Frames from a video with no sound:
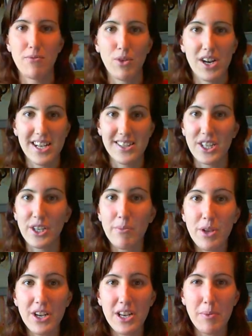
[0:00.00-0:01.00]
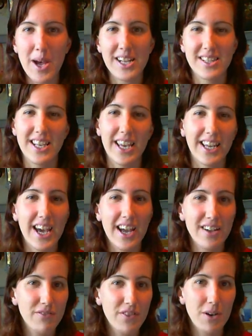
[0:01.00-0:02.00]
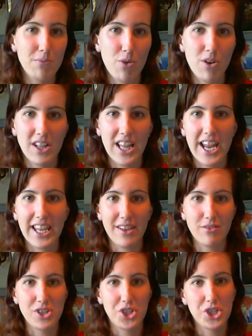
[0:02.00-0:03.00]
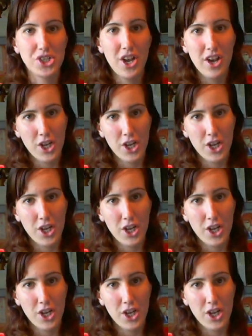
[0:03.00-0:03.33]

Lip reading: Whereas the Community Pass, it kind of felt more like it was just,